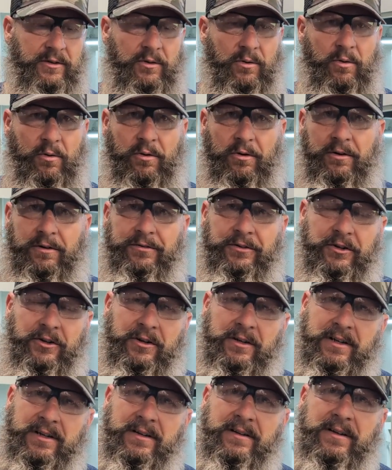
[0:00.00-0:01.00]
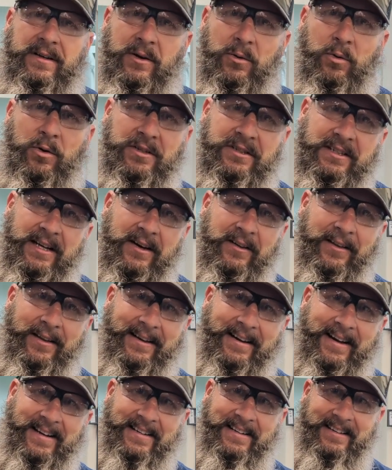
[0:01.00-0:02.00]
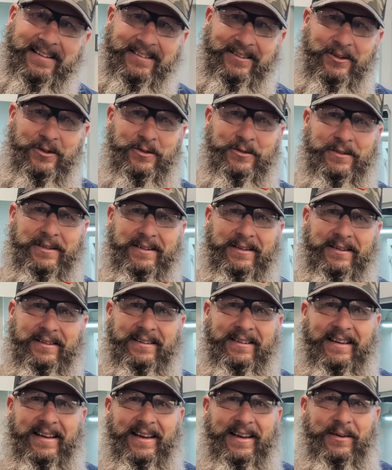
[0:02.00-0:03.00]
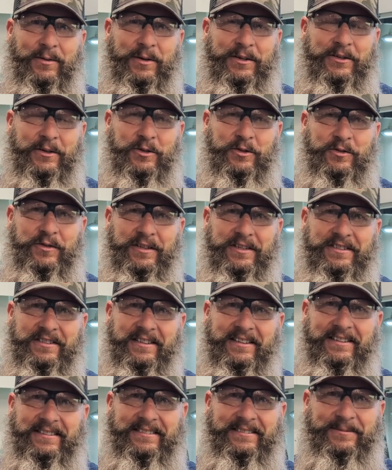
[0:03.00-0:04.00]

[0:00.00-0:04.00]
or if you're going to wuss out like I did and use a Windows Vista.